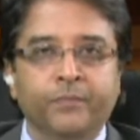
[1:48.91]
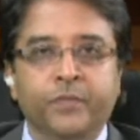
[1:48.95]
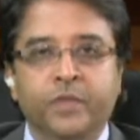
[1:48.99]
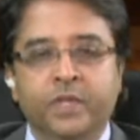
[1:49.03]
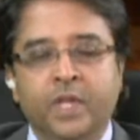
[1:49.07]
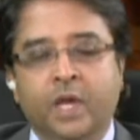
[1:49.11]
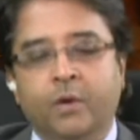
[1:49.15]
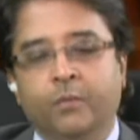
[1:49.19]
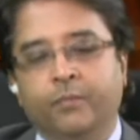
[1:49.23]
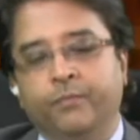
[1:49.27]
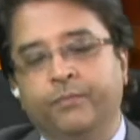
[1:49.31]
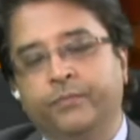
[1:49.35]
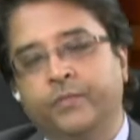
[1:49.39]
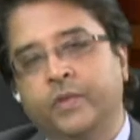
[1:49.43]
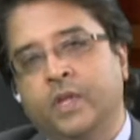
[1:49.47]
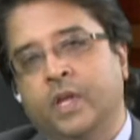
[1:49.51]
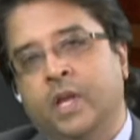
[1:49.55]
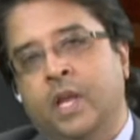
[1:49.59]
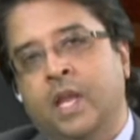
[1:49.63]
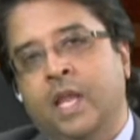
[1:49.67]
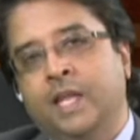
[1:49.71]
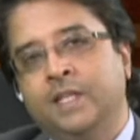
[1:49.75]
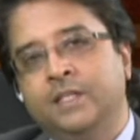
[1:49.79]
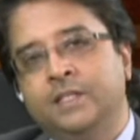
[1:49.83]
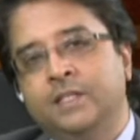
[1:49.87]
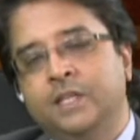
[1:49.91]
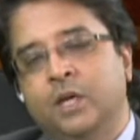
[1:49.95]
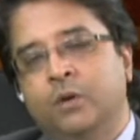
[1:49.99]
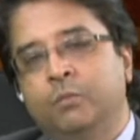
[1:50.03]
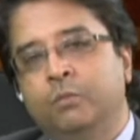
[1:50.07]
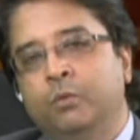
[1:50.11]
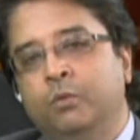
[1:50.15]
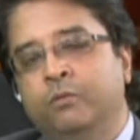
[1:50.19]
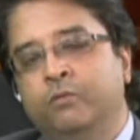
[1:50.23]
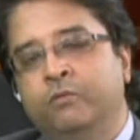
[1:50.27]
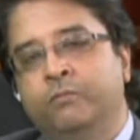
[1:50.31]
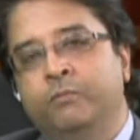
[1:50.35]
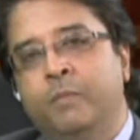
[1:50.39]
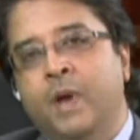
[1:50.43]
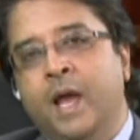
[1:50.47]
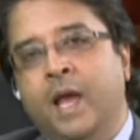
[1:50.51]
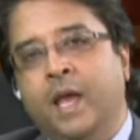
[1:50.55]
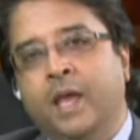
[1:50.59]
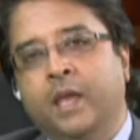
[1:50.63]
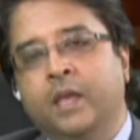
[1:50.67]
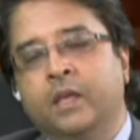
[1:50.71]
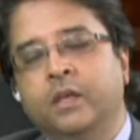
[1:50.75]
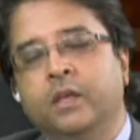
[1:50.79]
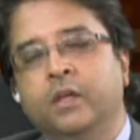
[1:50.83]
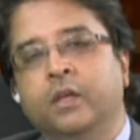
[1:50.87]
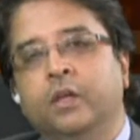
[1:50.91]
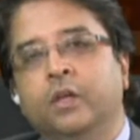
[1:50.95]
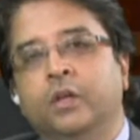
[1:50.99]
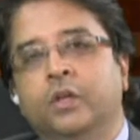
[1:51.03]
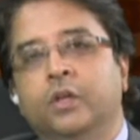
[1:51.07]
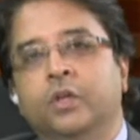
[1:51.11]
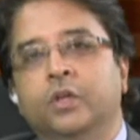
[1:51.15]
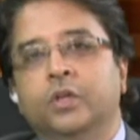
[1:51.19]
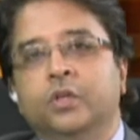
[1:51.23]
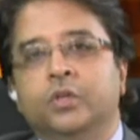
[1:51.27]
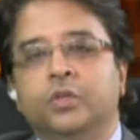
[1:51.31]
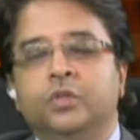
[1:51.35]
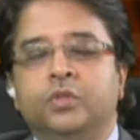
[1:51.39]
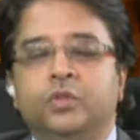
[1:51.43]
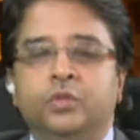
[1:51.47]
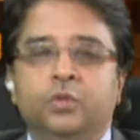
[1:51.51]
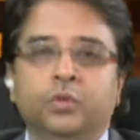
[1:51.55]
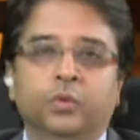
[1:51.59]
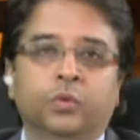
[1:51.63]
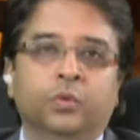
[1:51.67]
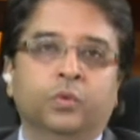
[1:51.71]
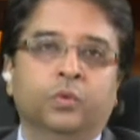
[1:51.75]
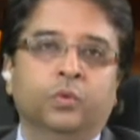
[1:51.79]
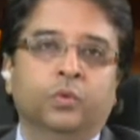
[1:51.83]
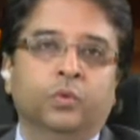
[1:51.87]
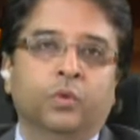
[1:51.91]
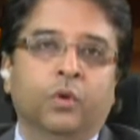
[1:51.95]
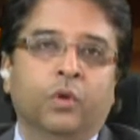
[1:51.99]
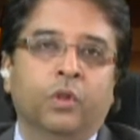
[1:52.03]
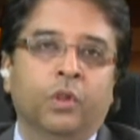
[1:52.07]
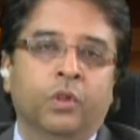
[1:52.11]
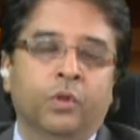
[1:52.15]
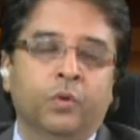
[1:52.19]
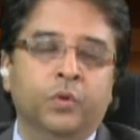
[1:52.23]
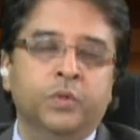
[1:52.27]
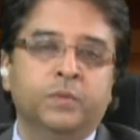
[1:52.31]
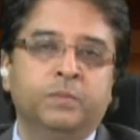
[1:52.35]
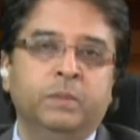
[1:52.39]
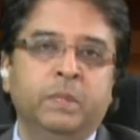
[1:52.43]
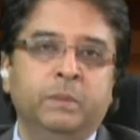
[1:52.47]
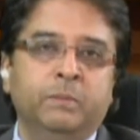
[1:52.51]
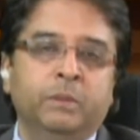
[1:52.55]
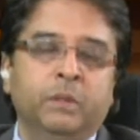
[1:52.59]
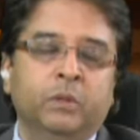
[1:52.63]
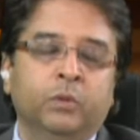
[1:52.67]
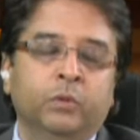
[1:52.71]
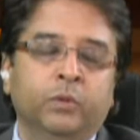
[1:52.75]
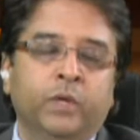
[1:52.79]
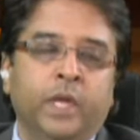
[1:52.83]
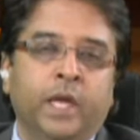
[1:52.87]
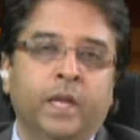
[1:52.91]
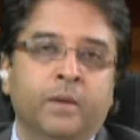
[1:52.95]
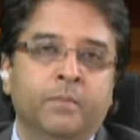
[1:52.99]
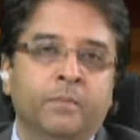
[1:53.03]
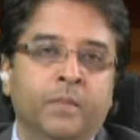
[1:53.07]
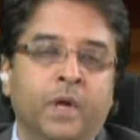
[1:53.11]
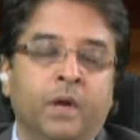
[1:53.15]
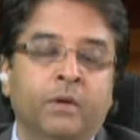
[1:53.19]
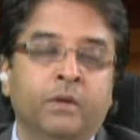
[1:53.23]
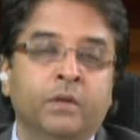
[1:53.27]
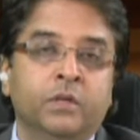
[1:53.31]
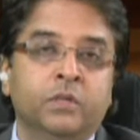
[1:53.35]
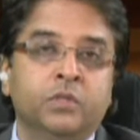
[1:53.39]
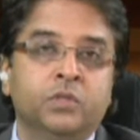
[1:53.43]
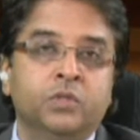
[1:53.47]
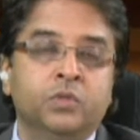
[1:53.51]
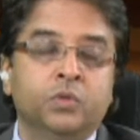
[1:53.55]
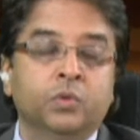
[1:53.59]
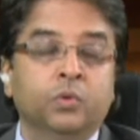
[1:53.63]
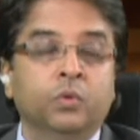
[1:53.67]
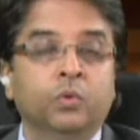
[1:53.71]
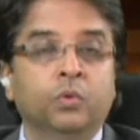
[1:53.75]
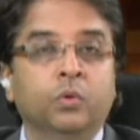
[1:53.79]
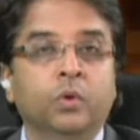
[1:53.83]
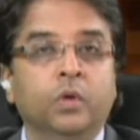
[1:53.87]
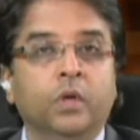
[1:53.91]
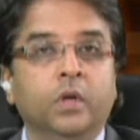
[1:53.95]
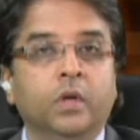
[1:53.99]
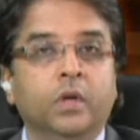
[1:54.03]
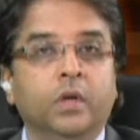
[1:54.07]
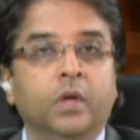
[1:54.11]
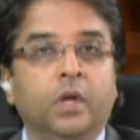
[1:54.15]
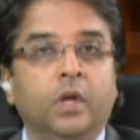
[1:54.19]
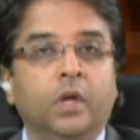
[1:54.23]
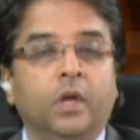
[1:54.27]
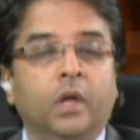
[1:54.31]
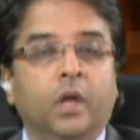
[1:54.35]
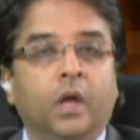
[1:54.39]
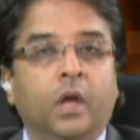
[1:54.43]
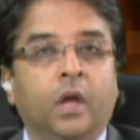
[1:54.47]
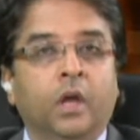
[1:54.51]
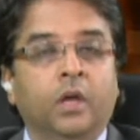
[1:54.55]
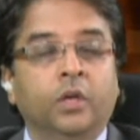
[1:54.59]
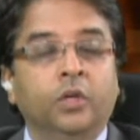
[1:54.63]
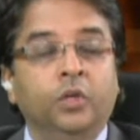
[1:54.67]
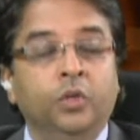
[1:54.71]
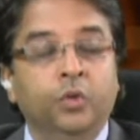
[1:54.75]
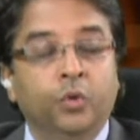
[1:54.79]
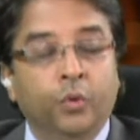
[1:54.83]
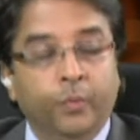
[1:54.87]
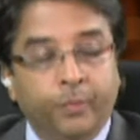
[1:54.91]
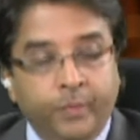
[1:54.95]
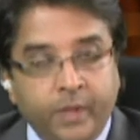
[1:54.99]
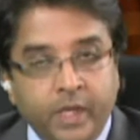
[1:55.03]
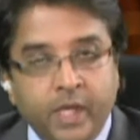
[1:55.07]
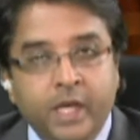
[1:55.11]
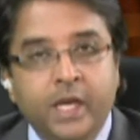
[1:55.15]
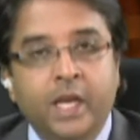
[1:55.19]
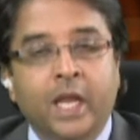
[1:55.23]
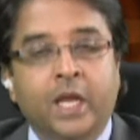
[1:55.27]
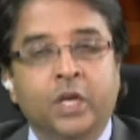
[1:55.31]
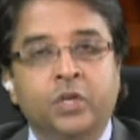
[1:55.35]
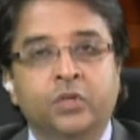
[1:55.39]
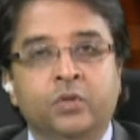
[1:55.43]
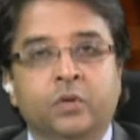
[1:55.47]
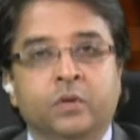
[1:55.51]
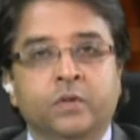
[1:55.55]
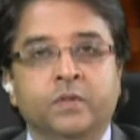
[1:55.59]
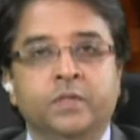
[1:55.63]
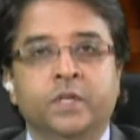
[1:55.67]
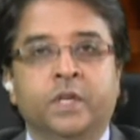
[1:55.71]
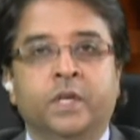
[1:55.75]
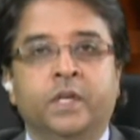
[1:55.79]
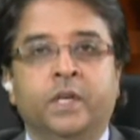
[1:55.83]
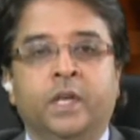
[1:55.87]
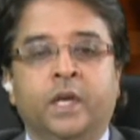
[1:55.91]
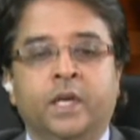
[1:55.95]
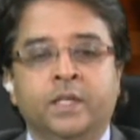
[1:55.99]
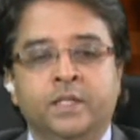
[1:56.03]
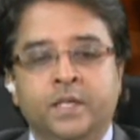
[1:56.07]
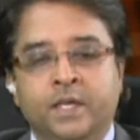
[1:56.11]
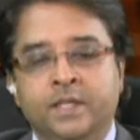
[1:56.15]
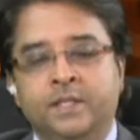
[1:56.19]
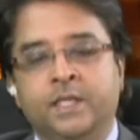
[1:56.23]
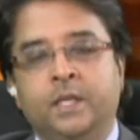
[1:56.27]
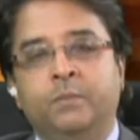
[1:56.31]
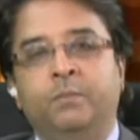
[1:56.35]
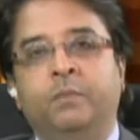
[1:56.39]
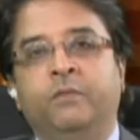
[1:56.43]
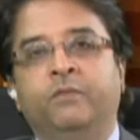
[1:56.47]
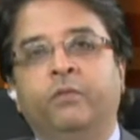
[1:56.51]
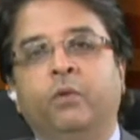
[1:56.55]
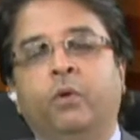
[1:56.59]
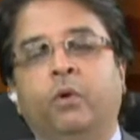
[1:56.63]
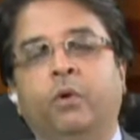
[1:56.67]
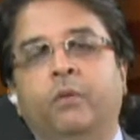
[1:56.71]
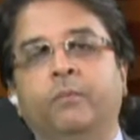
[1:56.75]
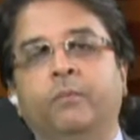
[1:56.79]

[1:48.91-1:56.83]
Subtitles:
Now let's now move back to those people who get married to European nationals. And as I said before,